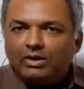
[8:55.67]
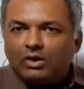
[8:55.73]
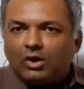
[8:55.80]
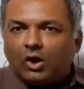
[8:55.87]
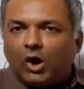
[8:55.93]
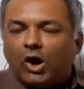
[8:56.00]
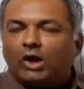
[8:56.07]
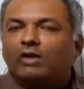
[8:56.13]

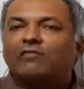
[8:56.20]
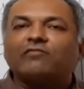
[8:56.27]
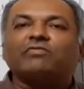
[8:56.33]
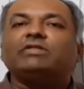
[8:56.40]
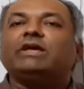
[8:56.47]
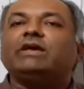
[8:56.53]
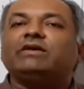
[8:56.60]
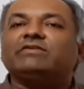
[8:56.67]
All
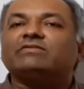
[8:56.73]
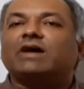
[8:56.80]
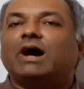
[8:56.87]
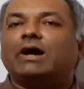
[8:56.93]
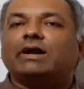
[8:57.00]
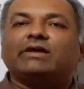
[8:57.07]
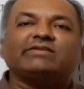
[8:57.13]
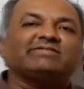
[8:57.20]
of these
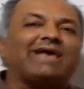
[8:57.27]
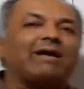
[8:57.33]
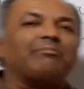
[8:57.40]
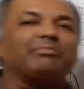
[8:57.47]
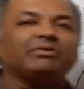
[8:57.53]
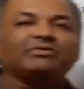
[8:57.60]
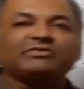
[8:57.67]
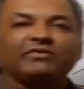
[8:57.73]
are
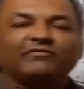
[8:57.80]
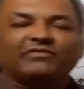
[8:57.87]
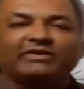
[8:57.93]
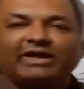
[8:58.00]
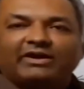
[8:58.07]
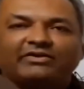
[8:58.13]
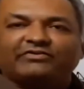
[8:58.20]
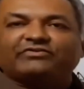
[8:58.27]
examples
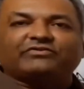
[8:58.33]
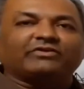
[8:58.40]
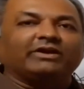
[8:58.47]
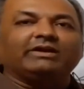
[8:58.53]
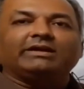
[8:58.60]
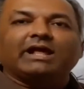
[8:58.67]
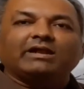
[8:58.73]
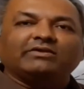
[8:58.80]
of
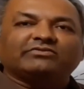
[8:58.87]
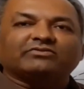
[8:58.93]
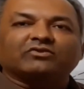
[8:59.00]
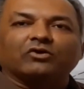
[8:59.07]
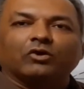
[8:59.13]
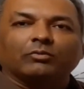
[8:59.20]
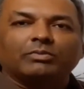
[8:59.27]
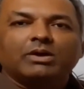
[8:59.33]
terrestrial
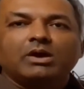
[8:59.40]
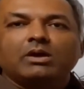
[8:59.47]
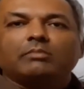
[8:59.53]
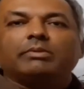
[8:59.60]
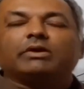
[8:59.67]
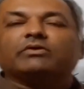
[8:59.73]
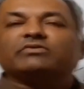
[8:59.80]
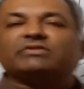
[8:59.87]
telescope
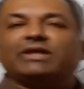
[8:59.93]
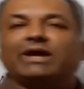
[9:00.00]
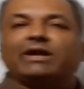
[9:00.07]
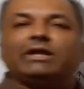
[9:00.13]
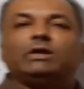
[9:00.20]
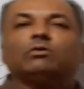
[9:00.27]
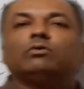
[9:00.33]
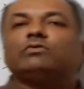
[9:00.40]
because they
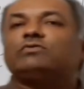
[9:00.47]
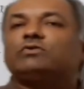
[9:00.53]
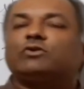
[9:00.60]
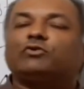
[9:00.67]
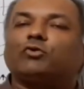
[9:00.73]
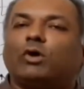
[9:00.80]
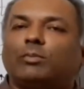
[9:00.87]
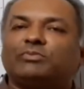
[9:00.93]
are
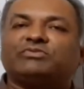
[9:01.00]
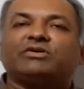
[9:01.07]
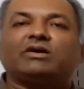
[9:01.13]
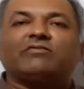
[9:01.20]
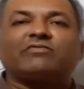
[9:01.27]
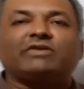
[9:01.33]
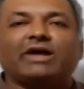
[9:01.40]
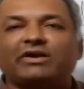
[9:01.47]
used to
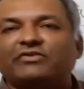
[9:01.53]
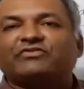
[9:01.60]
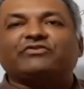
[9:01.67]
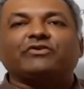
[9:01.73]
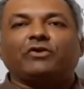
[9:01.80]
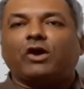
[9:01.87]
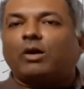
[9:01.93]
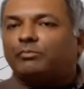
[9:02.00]
observe
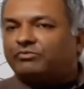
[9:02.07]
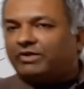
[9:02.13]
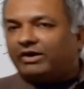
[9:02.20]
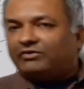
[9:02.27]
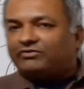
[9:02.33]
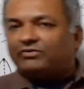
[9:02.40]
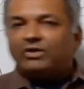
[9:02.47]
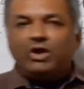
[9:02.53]
terrestrial
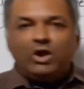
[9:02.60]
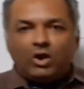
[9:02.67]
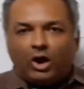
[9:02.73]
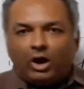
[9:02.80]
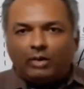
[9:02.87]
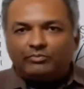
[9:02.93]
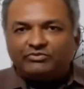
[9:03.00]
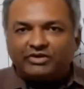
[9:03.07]
objects,
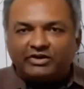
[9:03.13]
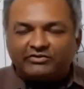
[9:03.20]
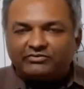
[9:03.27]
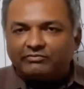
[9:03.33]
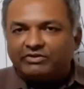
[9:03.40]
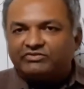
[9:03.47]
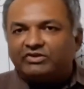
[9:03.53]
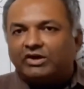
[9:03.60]

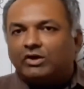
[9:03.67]
objects which are